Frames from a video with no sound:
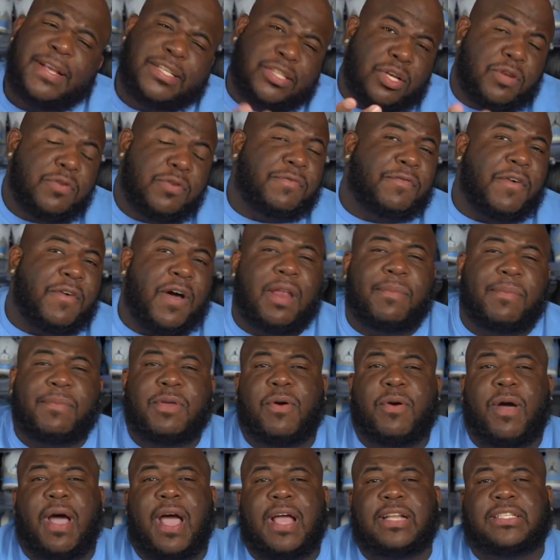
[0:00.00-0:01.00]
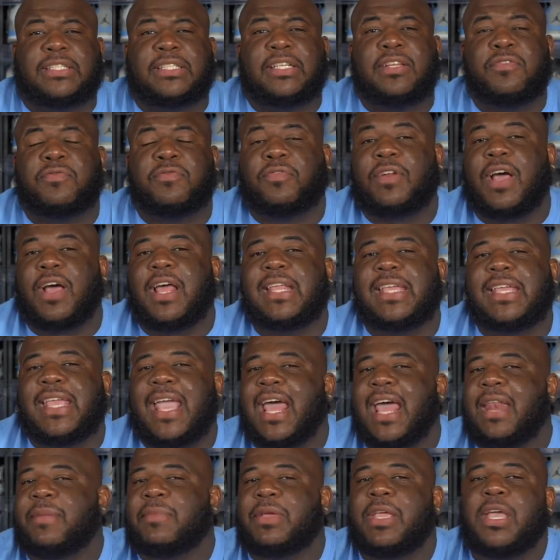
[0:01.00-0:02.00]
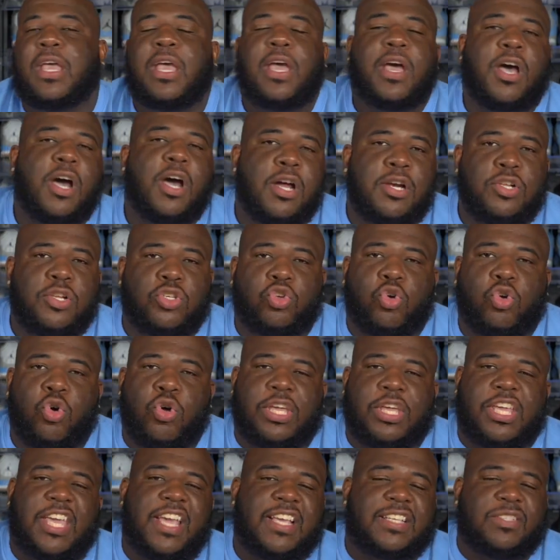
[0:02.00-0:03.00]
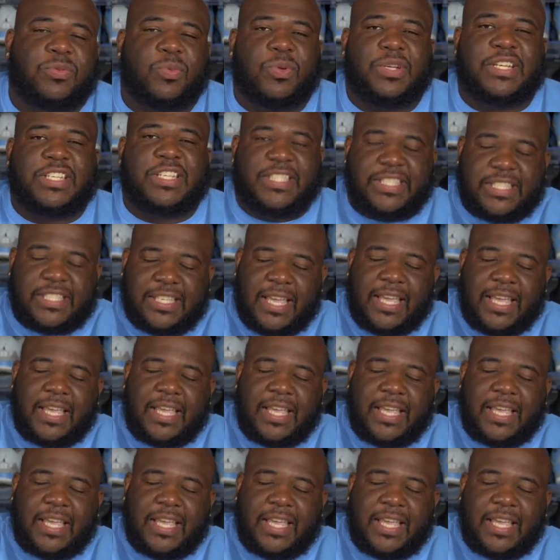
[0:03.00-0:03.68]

sure you follow me on IG, Flight Academy underscore kicks with a Z.